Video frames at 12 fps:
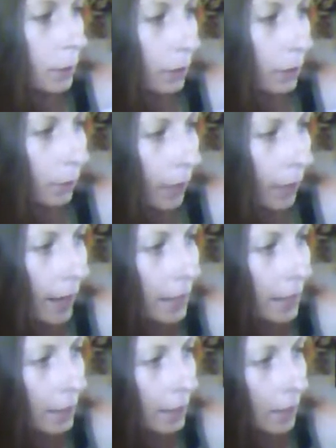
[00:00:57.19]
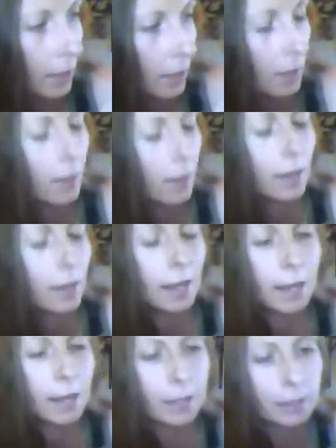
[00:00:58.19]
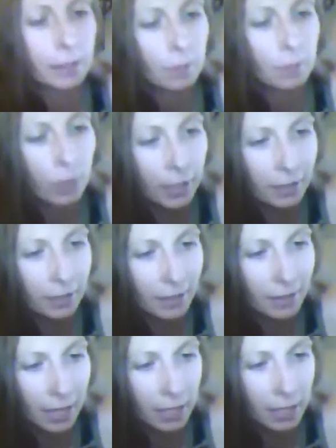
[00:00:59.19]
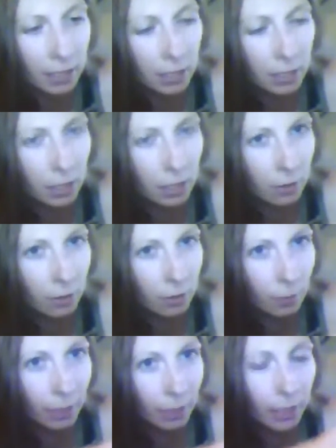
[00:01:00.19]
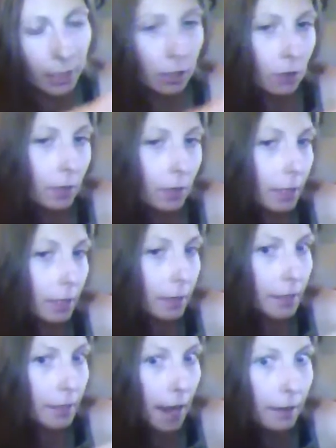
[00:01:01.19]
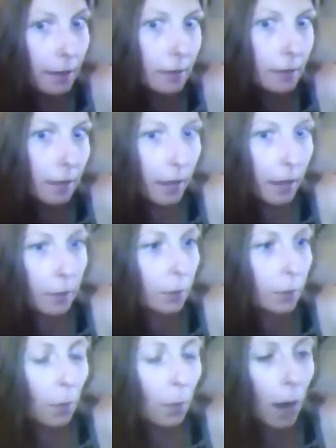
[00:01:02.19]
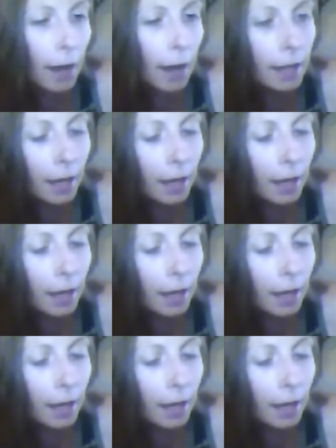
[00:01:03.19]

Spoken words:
all right, and I'm very excited to do this reading and use these decks. I don't know why. I